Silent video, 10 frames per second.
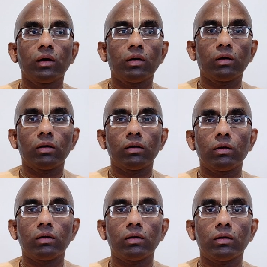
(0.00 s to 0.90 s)

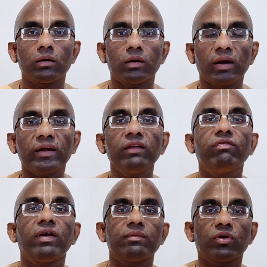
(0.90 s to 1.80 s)
uh,
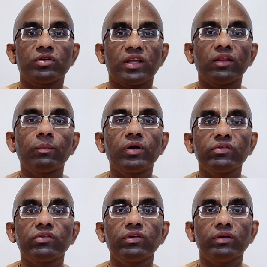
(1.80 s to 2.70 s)
rectifying, because other
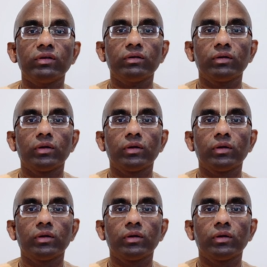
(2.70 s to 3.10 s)
person